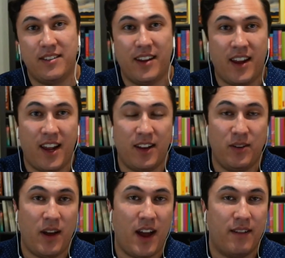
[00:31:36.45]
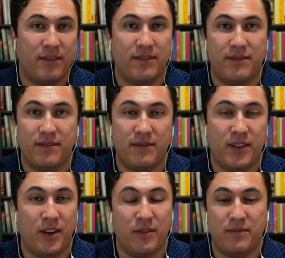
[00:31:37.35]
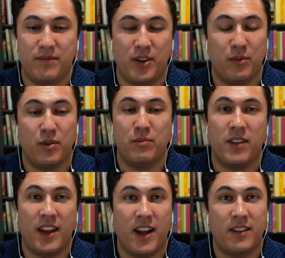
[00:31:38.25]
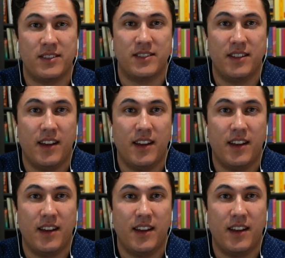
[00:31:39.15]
and you have, your room layouts